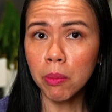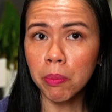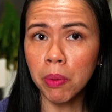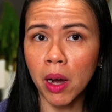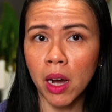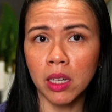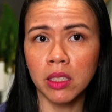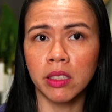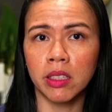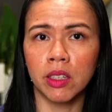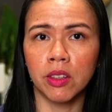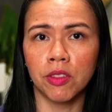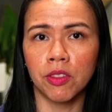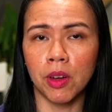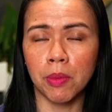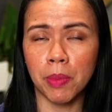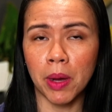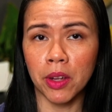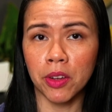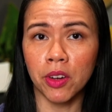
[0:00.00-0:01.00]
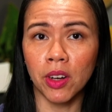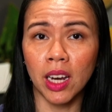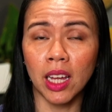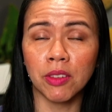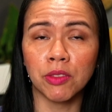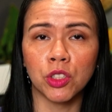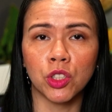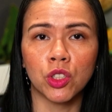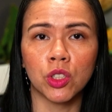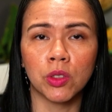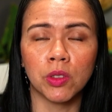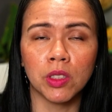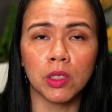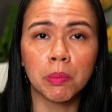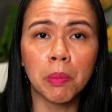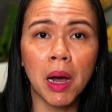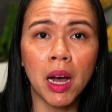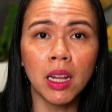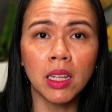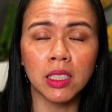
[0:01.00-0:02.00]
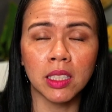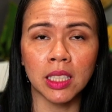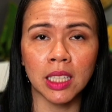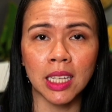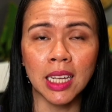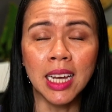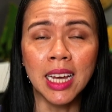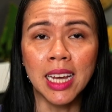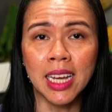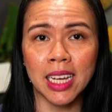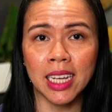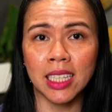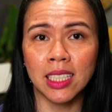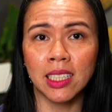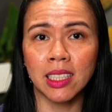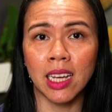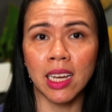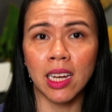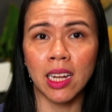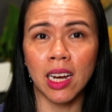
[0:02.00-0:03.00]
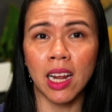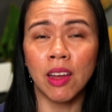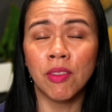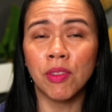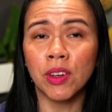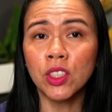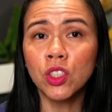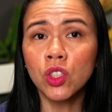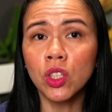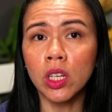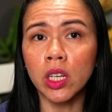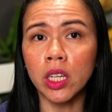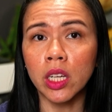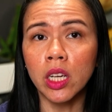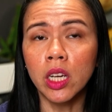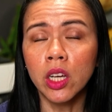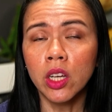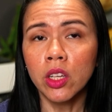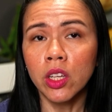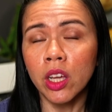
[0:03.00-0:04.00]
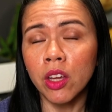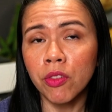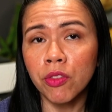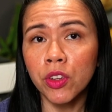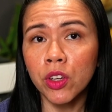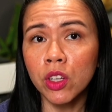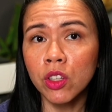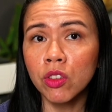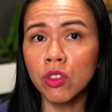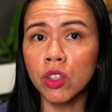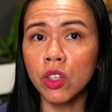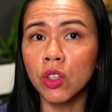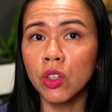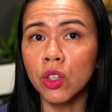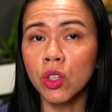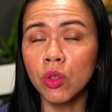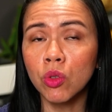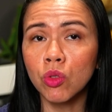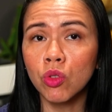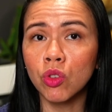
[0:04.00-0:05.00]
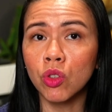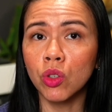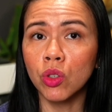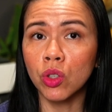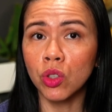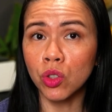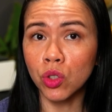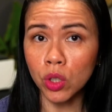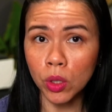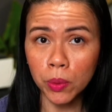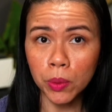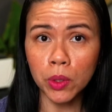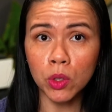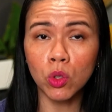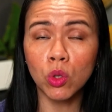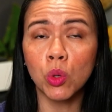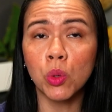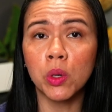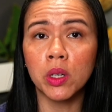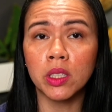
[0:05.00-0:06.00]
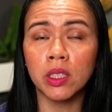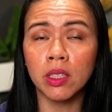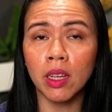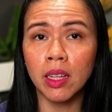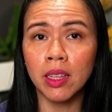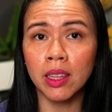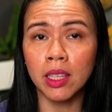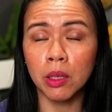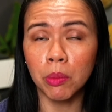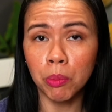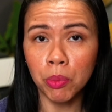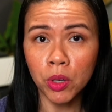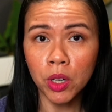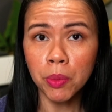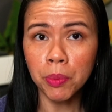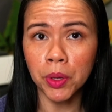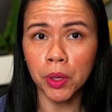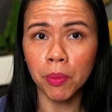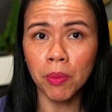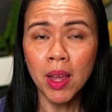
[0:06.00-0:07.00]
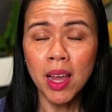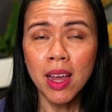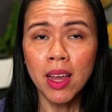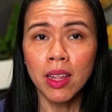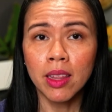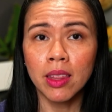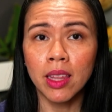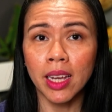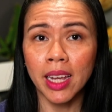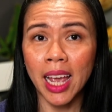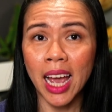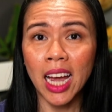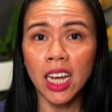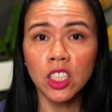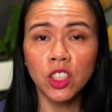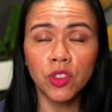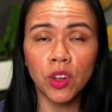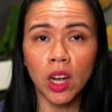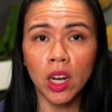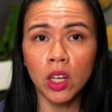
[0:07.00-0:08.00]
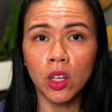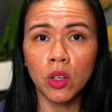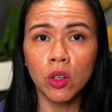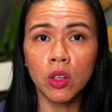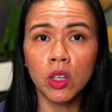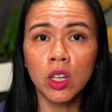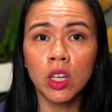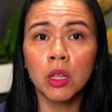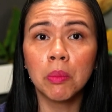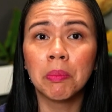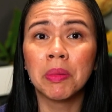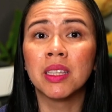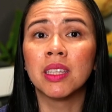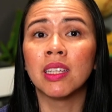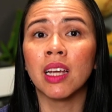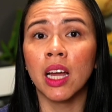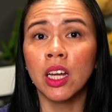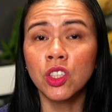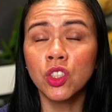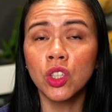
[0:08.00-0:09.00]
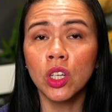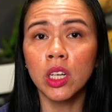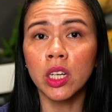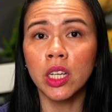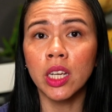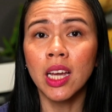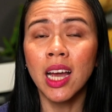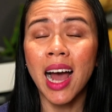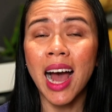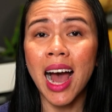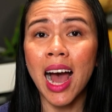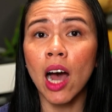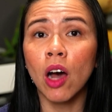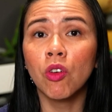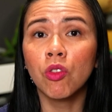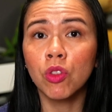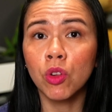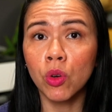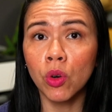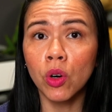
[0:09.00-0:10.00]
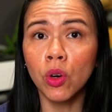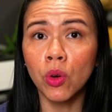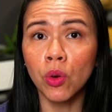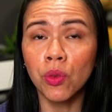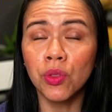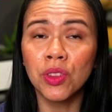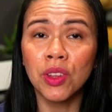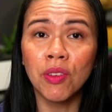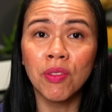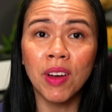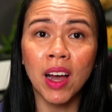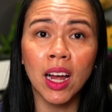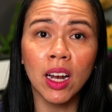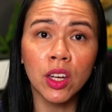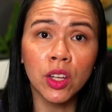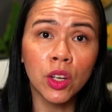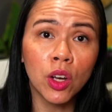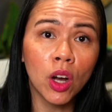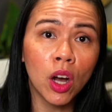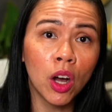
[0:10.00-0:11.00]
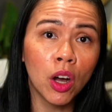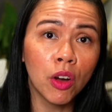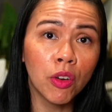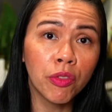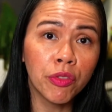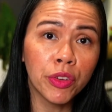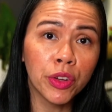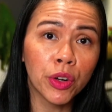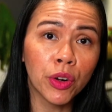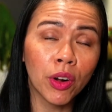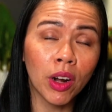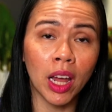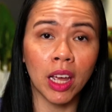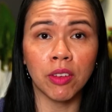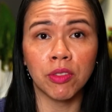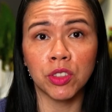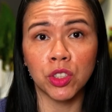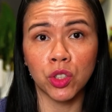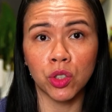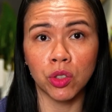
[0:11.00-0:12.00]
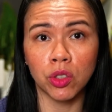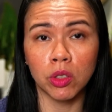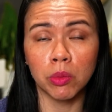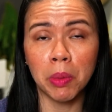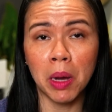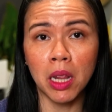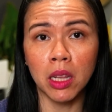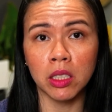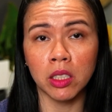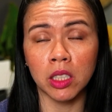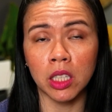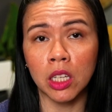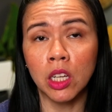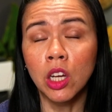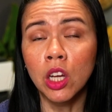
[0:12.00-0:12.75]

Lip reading: positive about your life insurance policy is that eventually, if you continue to contribute towards the premium, the cash value could potentially outgrow the value of your life insurance policy.